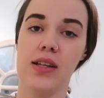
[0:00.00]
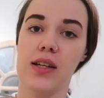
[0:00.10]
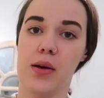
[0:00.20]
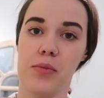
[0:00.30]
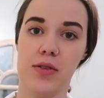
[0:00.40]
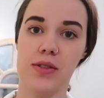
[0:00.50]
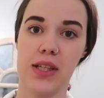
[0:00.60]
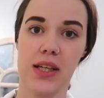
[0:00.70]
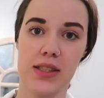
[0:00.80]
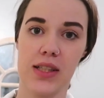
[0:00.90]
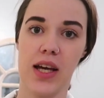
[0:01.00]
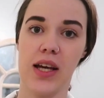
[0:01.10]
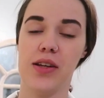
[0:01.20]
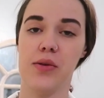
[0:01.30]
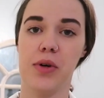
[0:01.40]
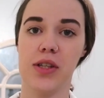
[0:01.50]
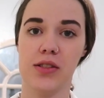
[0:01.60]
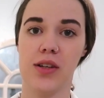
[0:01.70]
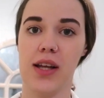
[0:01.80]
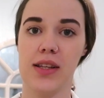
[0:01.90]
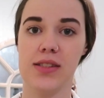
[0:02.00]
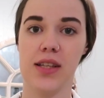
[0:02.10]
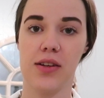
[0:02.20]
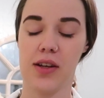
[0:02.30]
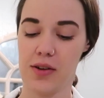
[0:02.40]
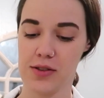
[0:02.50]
and then I'm using it today, and you put it straight in the skillet.